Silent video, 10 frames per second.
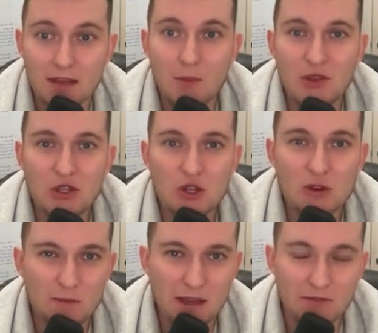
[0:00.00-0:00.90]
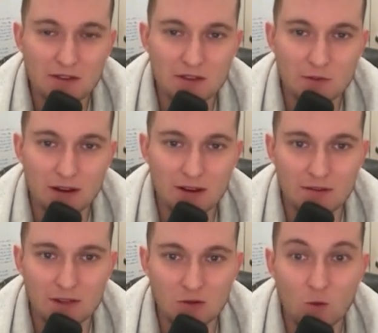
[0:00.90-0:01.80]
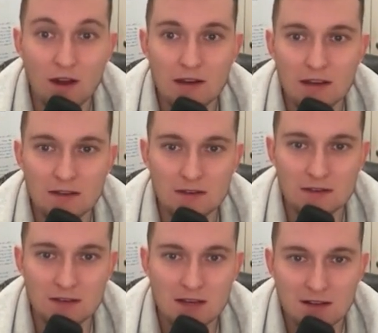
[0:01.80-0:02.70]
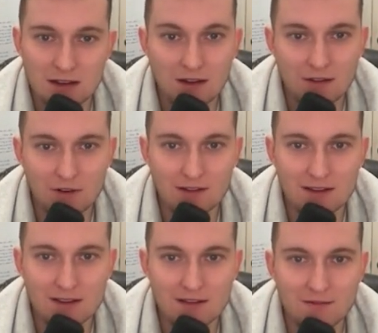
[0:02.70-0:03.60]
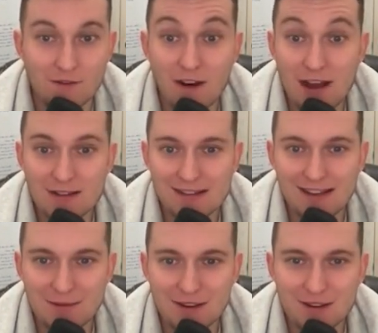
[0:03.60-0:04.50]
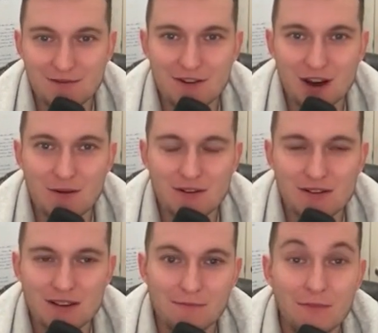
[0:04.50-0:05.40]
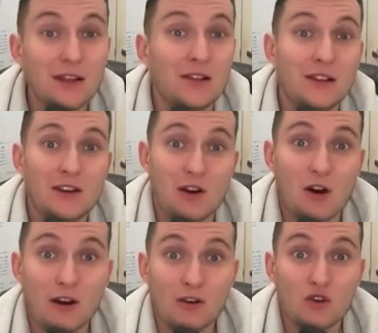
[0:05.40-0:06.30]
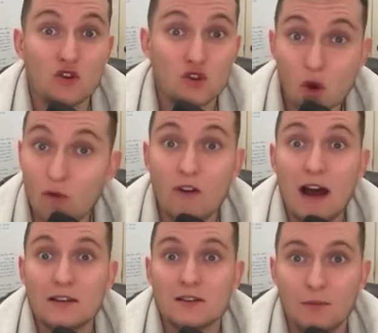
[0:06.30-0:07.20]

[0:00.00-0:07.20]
And there's two main reasons why I use this. One is kind of like what it says, the fastest landing pages for e-commerce, they literally are so fast.